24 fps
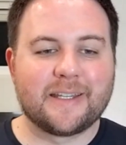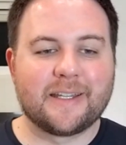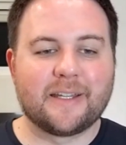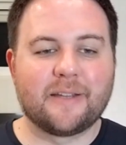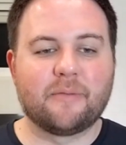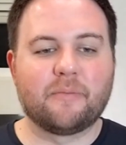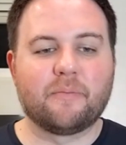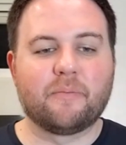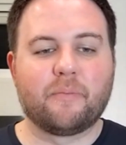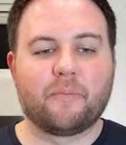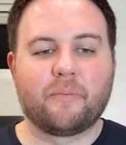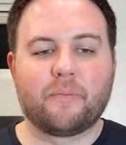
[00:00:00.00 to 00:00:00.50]

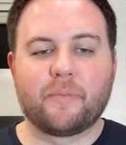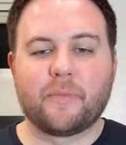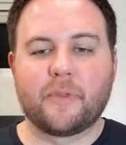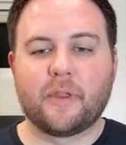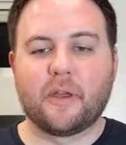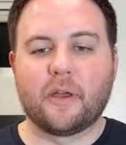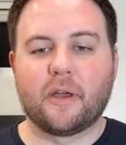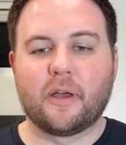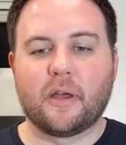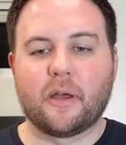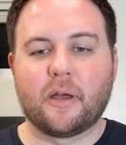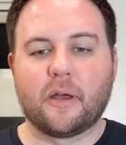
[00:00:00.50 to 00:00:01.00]
And
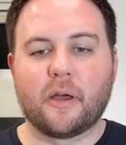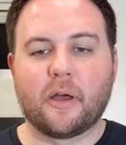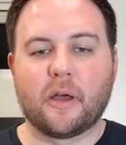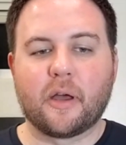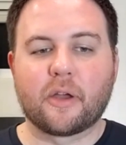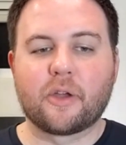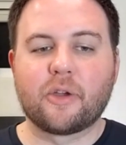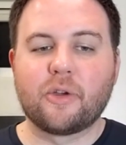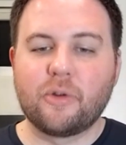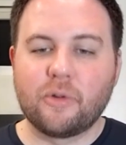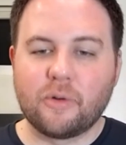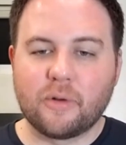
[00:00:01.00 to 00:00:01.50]

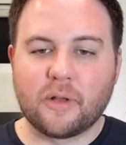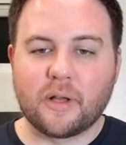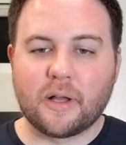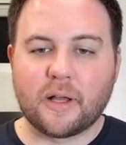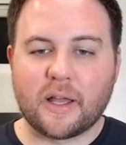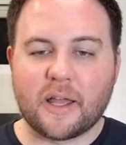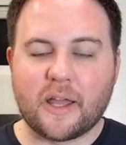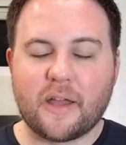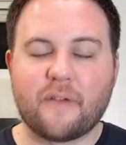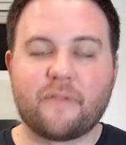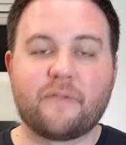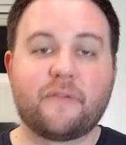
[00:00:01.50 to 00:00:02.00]
the
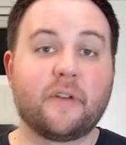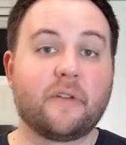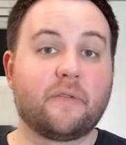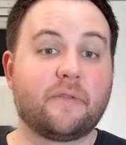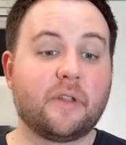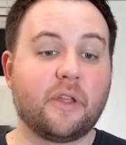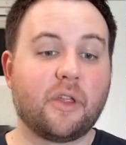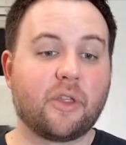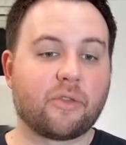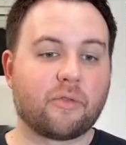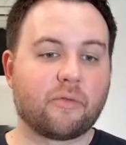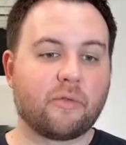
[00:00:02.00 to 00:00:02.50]
Cuda at
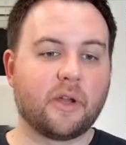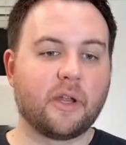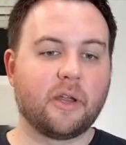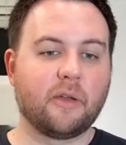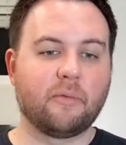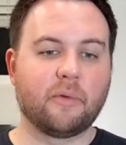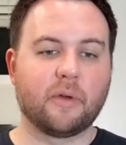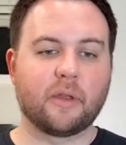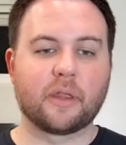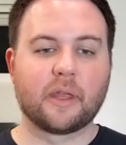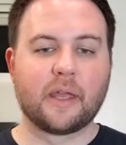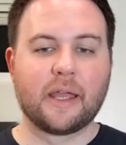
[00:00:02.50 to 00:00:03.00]
53
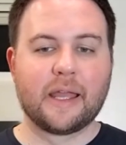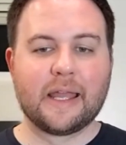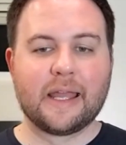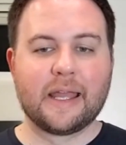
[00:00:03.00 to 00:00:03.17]
with